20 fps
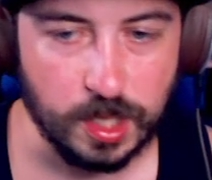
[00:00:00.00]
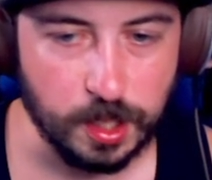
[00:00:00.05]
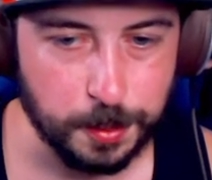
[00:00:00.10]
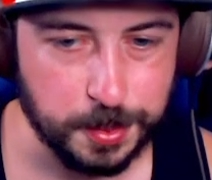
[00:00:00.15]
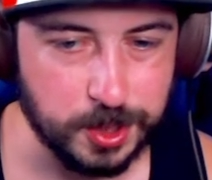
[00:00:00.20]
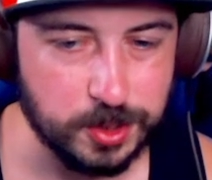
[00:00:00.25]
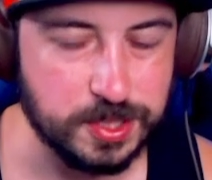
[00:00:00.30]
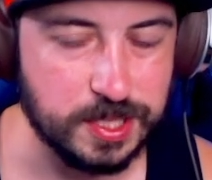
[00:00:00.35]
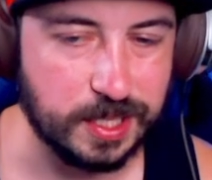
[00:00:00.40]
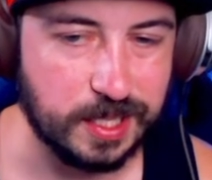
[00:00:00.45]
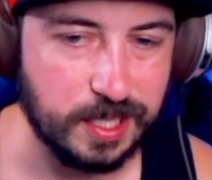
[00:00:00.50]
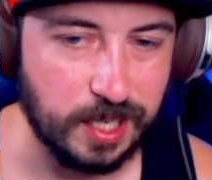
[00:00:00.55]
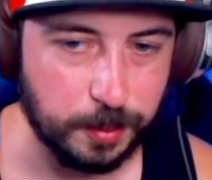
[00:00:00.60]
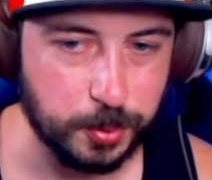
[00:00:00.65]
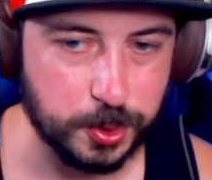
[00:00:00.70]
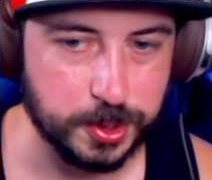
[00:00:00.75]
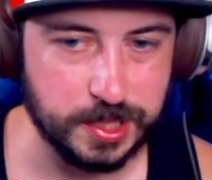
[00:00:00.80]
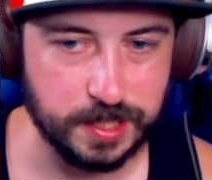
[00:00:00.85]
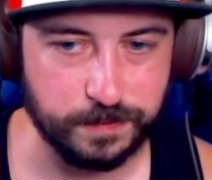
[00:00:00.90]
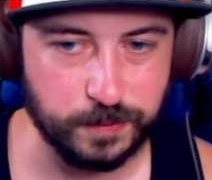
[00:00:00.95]
There's a
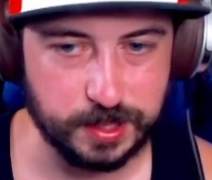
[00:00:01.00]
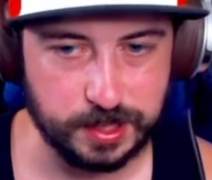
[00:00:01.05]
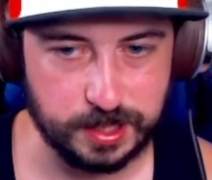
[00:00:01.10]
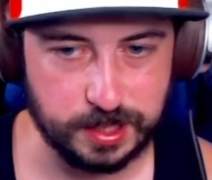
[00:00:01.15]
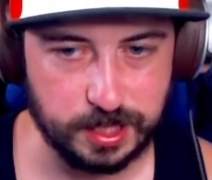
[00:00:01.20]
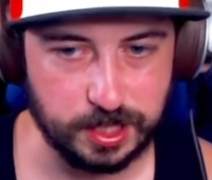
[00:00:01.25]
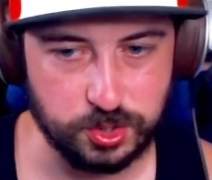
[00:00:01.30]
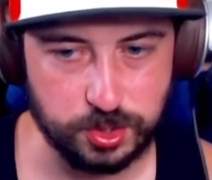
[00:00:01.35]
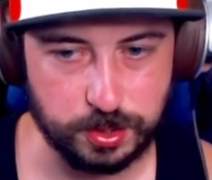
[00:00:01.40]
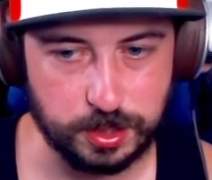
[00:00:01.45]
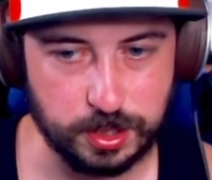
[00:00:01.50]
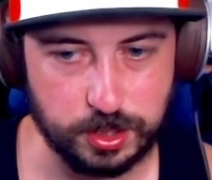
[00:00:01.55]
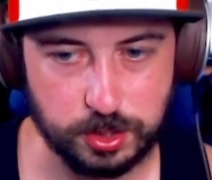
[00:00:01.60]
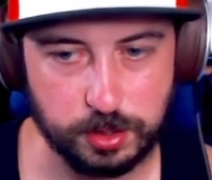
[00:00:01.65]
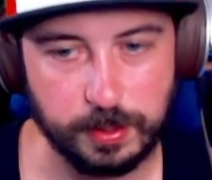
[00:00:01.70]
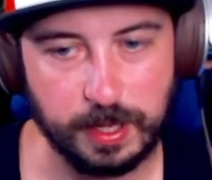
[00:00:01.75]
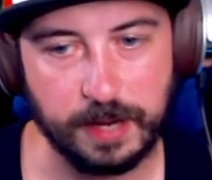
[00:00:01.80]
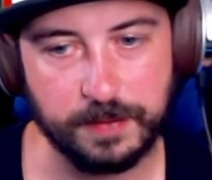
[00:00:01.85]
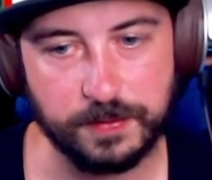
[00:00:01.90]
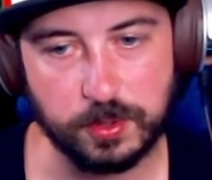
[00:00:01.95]
couple different things you can
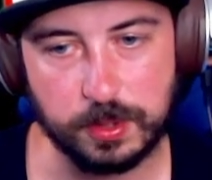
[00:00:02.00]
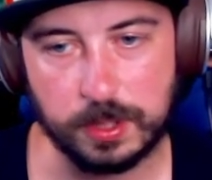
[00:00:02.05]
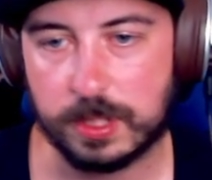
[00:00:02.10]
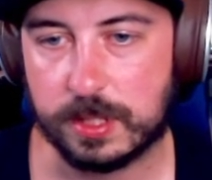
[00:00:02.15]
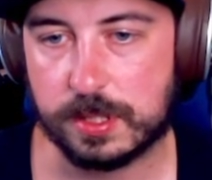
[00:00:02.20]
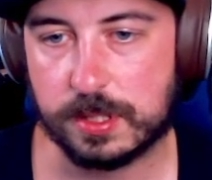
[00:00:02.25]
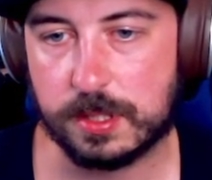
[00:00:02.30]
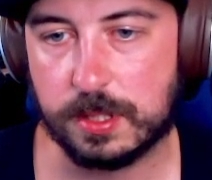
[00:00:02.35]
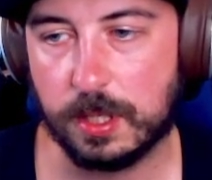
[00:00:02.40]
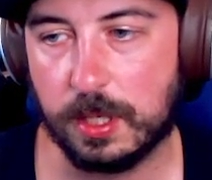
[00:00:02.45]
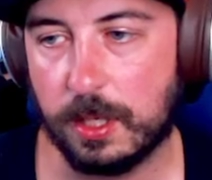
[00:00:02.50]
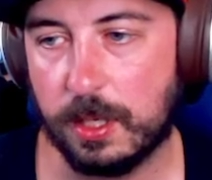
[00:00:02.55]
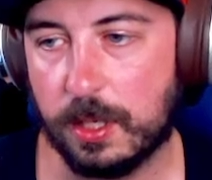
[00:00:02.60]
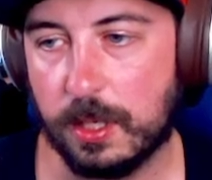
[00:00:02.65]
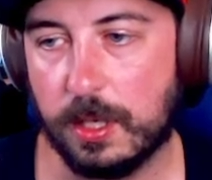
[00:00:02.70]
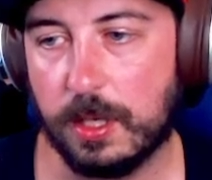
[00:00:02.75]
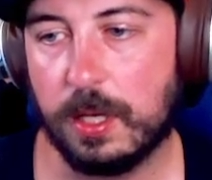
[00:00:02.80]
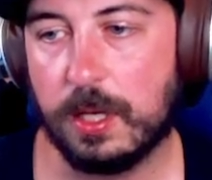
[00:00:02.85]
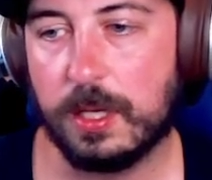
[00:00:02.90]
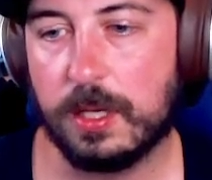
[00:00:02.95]
do after this.
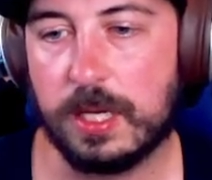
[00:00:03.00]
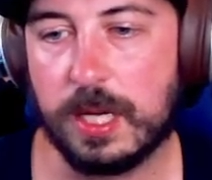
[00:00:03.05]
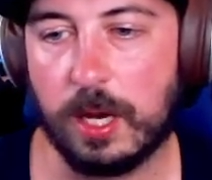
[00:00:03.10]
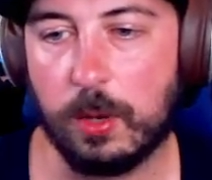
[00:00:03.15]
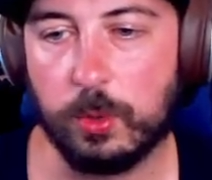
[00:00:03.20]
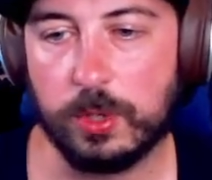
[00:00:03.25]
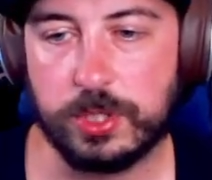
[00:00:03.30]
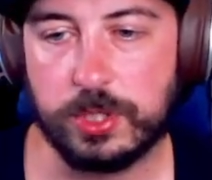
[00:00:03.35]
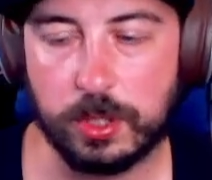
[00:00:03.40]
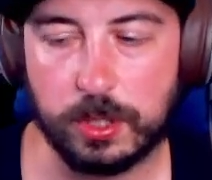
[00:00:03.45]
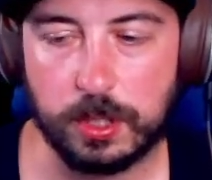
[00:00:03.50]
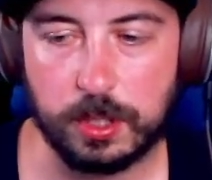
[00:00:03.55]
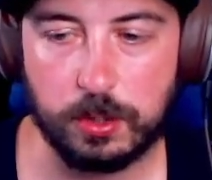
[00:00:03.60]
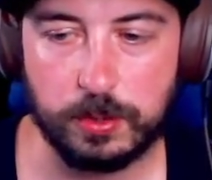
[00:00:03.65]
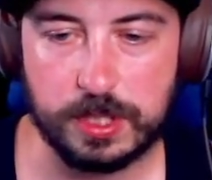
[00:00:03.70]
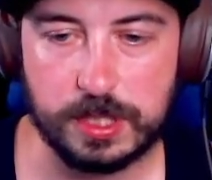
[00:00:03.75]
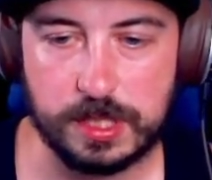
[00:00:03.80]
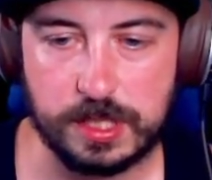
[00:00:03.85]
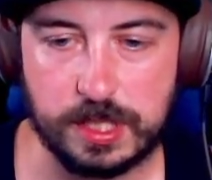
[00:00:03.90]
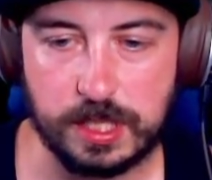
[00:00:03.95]
Now, what you're going to
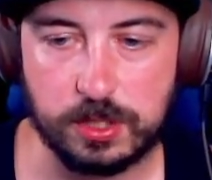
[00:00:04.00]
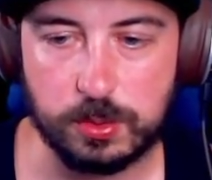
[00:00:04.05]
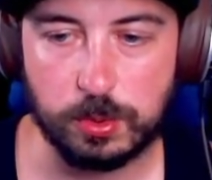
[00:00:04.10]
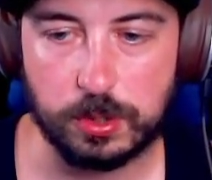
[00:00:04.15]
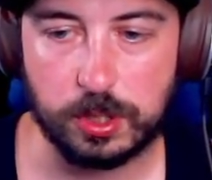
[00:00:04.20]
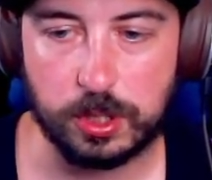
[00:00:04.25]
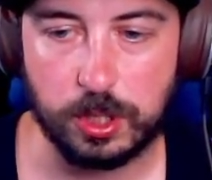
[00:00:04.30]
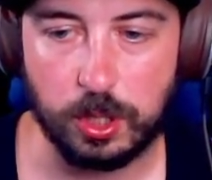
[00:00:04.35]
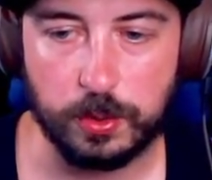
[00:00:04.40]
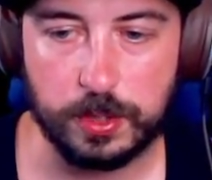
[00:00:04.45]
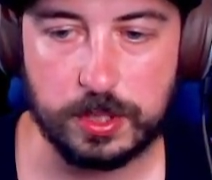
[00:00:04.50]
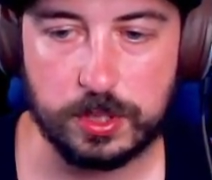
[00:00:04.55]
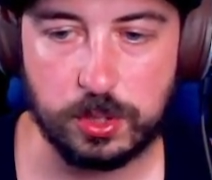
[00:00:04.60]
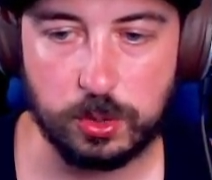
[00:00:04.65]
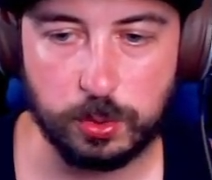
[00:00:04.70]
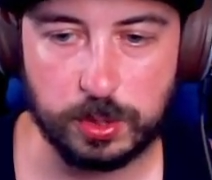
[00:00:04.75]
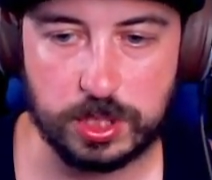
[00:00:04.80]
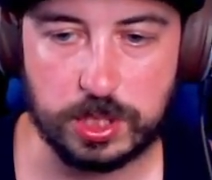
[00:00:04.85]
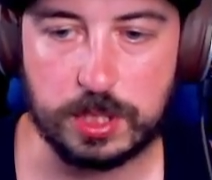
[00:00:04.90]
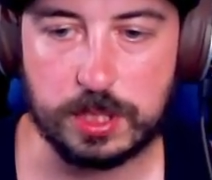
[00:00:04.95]
want to see is we're going to
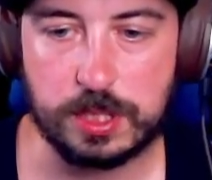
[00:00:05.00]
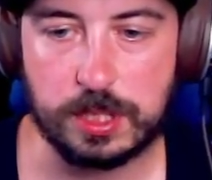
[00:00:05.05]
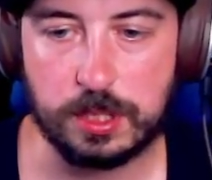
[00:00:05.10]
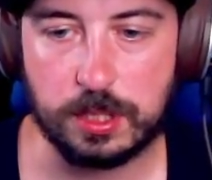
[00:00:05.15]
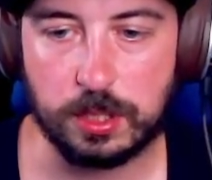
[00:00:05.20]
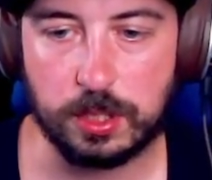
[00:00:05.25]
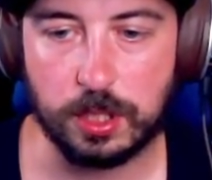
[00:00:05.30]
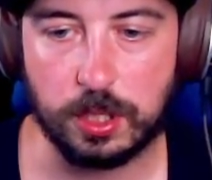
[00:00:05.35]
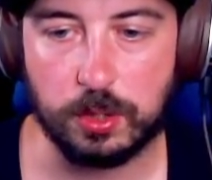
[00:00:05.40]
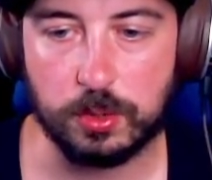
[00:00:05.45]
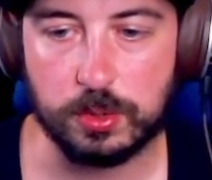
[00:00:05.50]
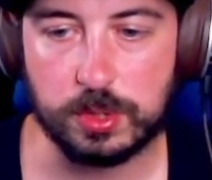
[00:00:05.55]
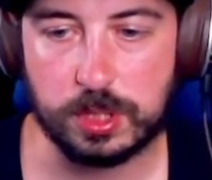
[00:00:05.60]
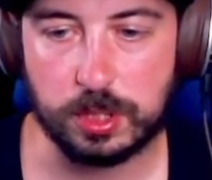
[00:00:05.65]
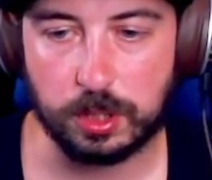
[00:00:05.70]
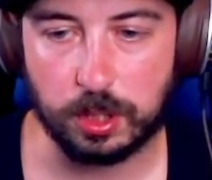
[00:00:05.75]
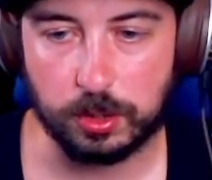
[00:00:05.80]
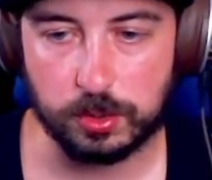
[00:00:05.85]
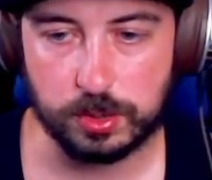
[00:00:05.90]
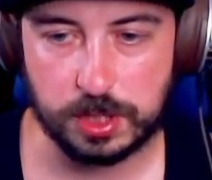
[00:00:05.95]
wish to see the ghost. The
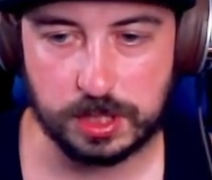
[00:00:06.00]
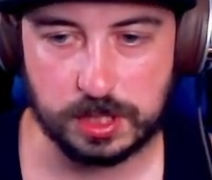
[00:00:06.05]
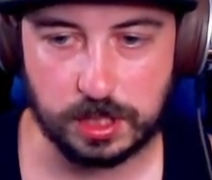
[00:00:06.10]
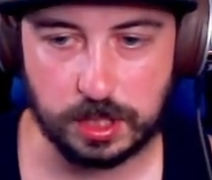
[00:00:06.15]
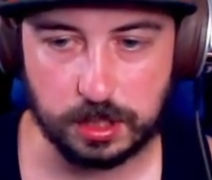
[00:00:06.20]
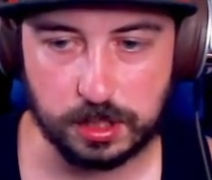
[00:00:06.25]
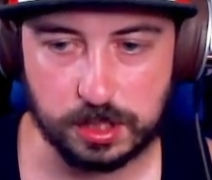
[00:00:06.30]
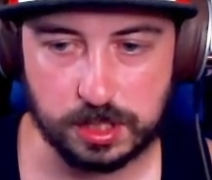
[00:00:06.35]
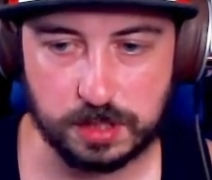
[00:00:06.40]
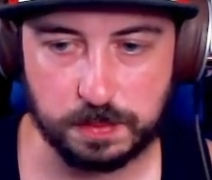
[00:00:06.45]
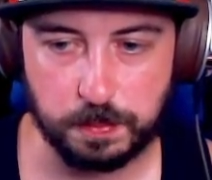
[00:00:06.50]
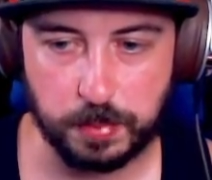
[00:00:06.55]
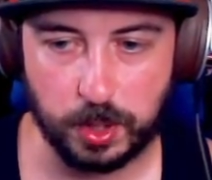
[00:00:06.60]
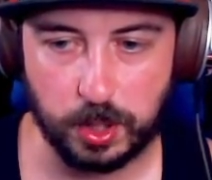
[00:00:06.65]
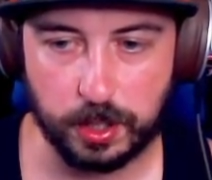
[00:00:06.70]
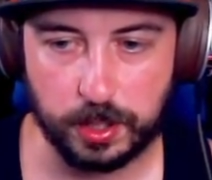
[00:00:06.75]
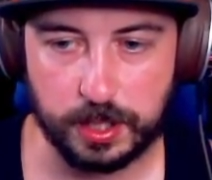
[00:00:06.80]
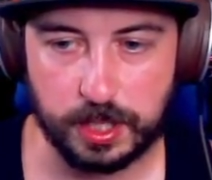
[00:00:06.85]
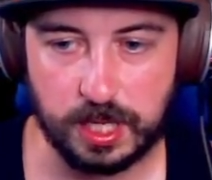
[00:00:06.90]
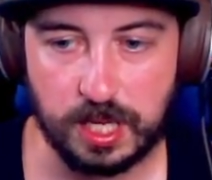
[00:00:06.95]
ghost is going to
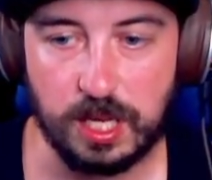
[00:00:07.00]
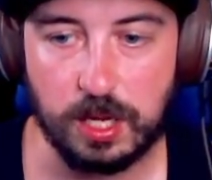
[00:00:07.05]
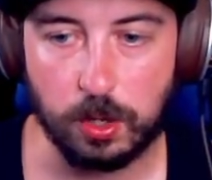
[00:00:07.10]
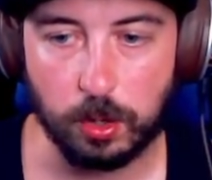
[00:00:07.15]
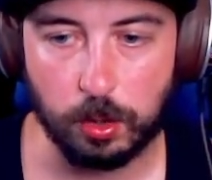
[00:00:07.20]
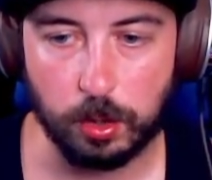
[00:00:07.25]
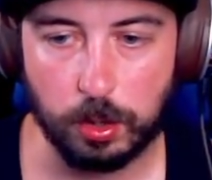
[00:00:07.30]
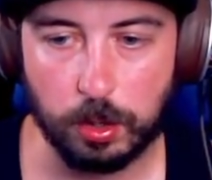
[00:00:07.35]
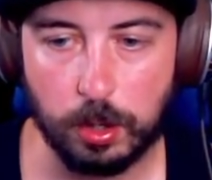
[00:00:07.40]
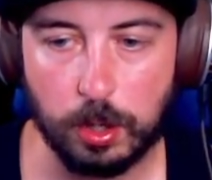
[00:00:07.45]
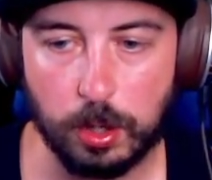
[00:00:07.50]
spawn here.